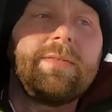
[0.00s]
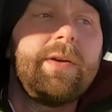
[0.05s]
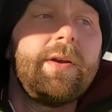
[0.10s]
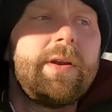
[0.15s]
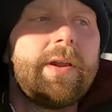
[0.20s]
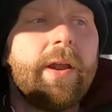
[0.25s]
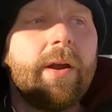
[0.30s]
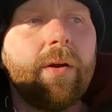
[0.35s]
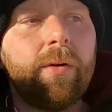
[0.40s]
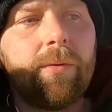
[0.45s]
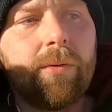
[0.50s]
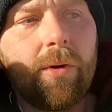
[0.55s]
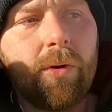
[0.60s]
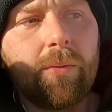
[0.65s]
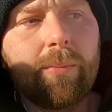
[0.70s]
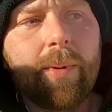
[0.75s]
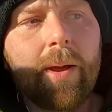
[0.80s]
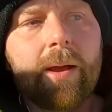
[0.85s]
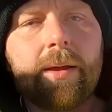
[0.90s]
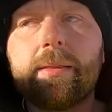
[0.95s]
Very narrow
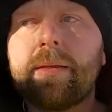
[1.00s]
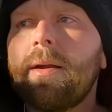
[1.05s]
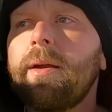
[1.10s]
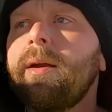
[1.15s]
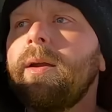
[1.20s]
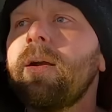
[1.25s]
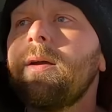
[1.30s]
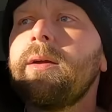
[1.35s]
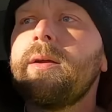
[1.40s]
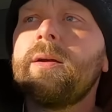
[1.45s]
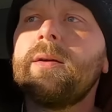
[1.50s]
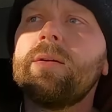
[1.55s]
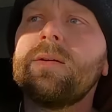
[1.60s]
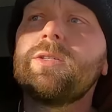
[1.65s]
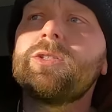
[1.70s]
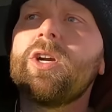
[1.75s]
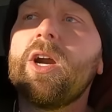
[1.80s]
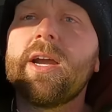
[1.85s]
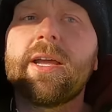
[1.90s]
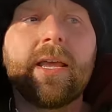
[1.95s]
road back there. I'm
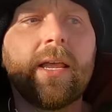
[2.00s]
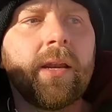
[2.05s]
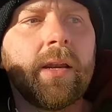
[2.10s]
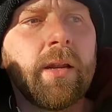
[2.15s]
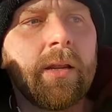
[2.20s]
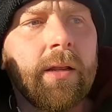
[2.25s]
gonna try again.